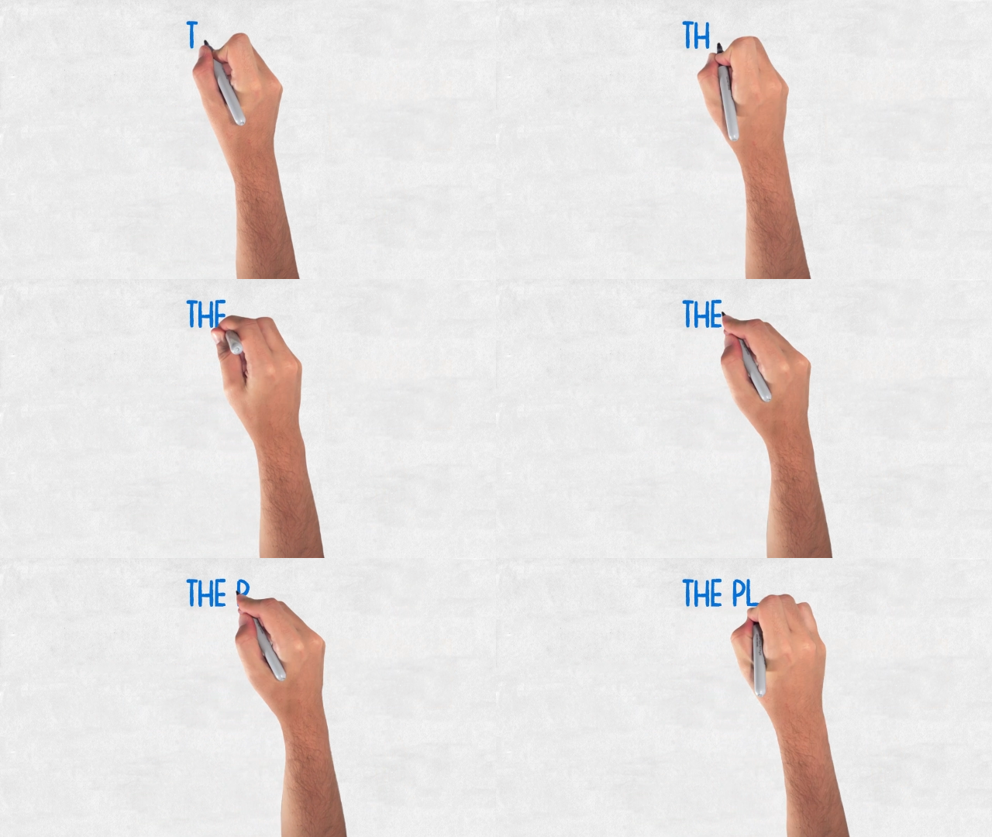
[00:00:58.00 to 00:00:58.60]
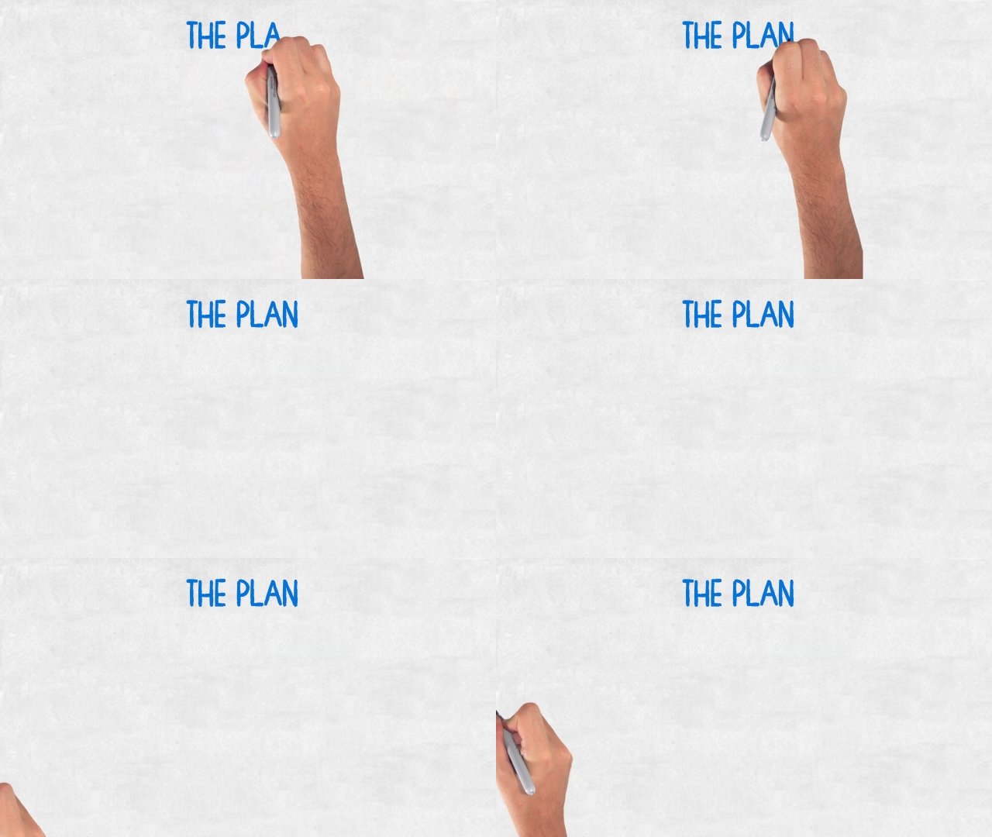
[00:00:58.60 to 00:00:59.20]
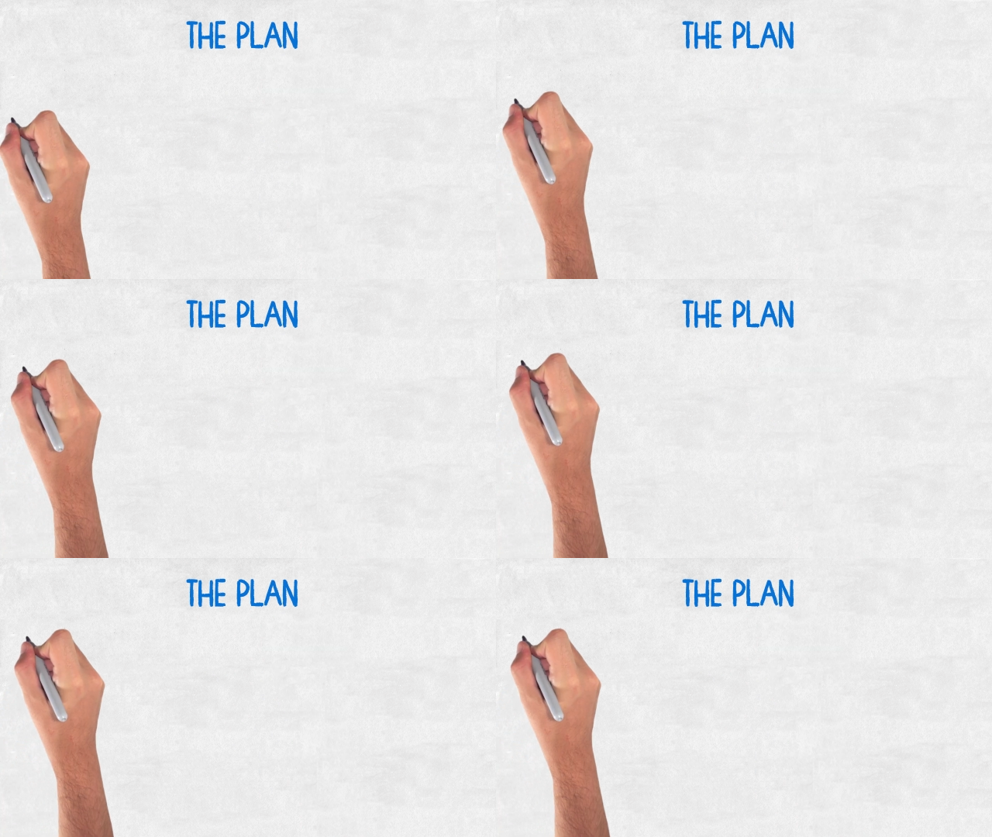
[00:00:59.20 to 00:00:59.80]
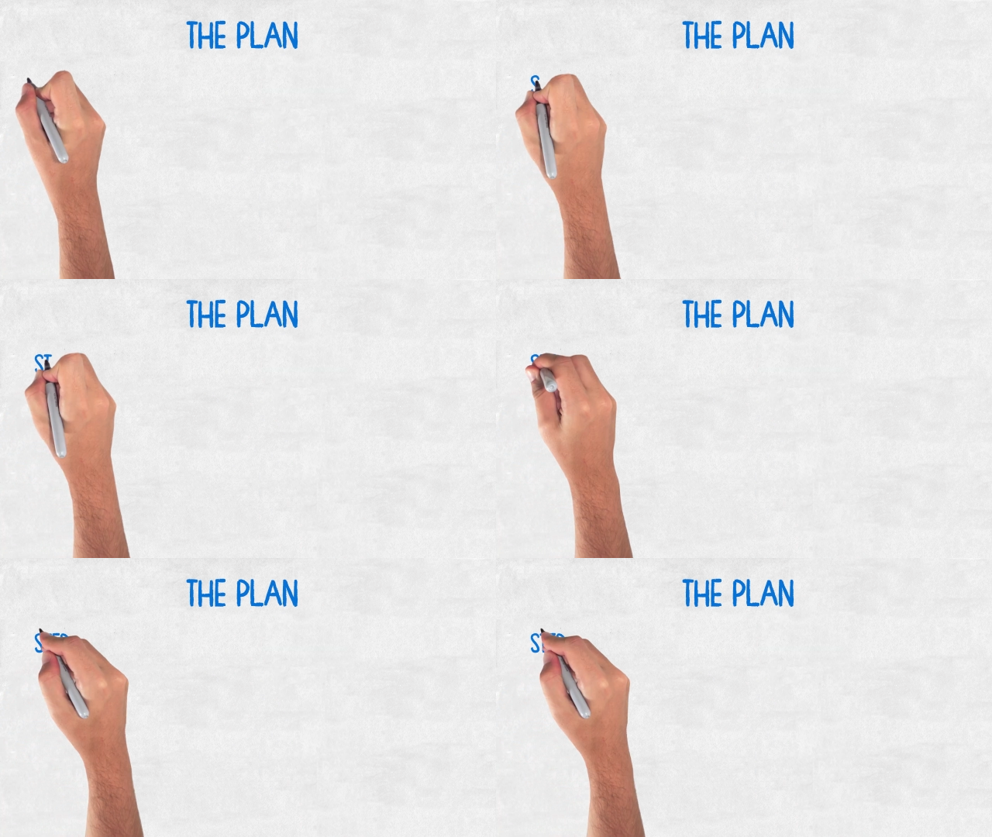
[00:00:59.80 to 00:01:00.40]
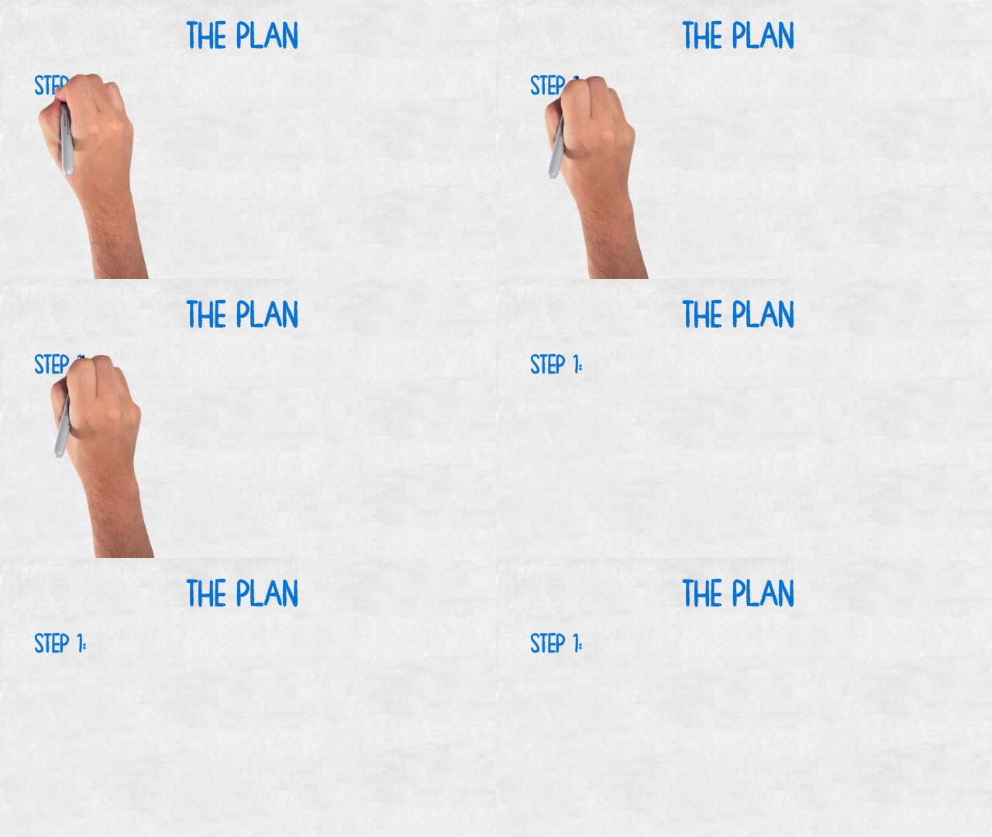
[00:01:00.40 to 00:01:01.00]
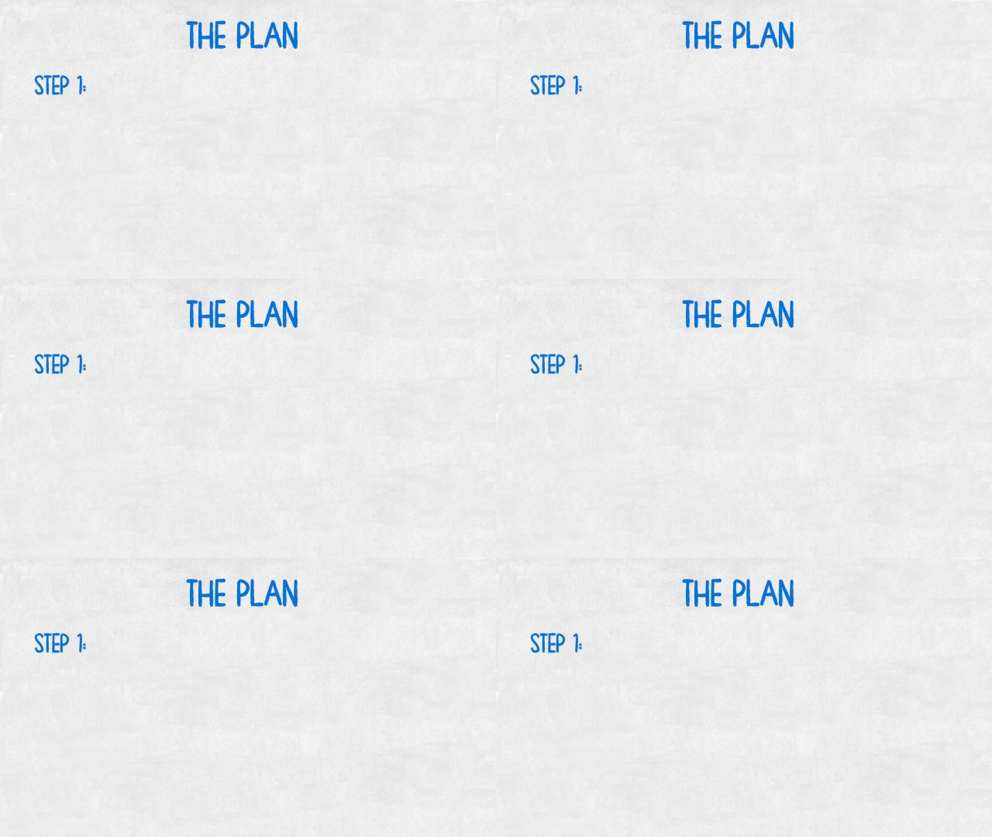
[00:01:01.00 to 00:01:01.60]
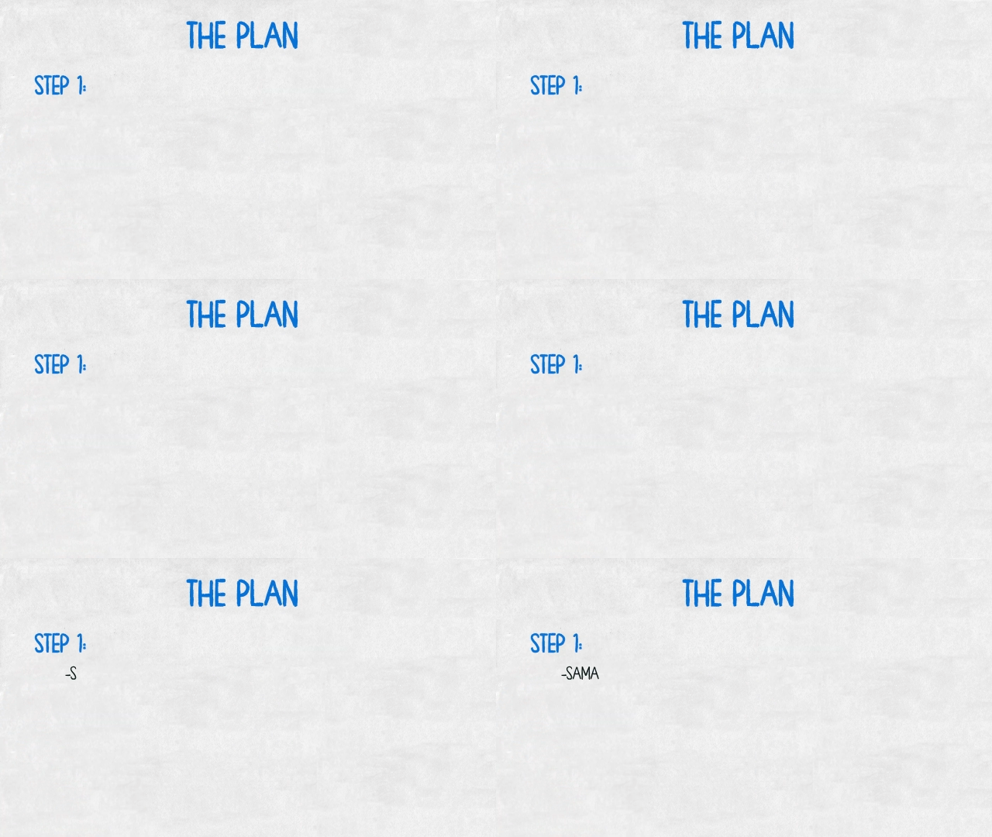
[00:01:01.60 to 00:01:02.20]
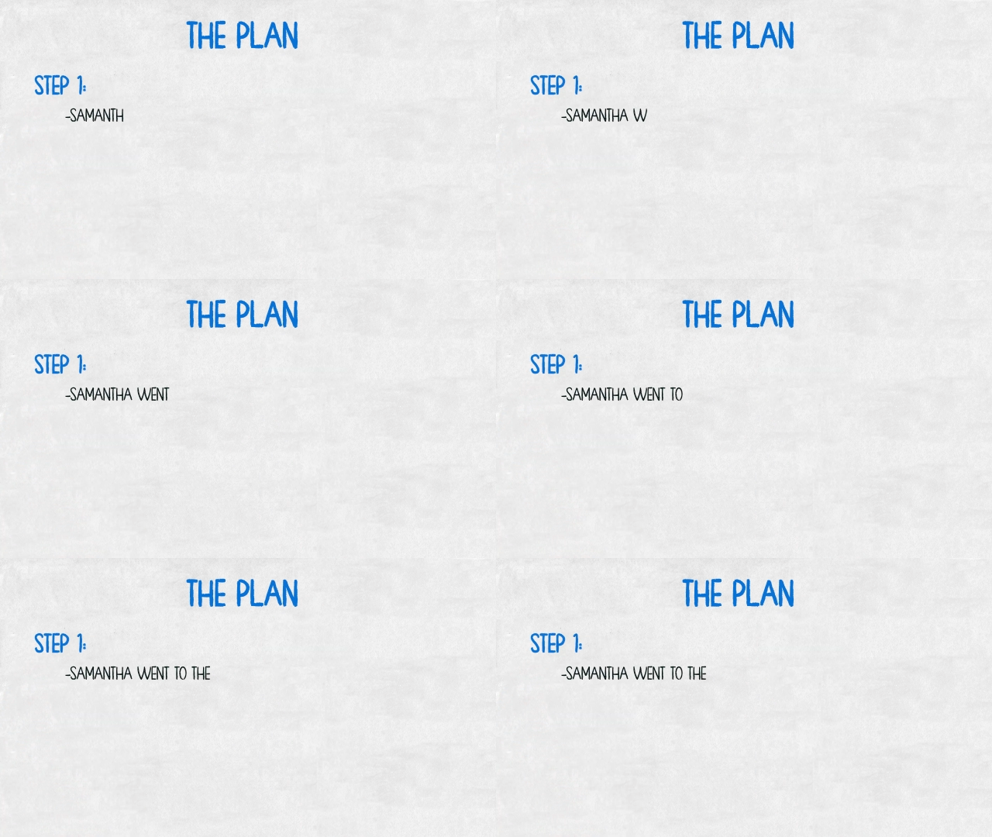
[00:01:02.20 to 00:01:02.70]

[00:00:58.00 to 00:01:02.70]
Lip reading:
No face is visible, so there are no lips to read.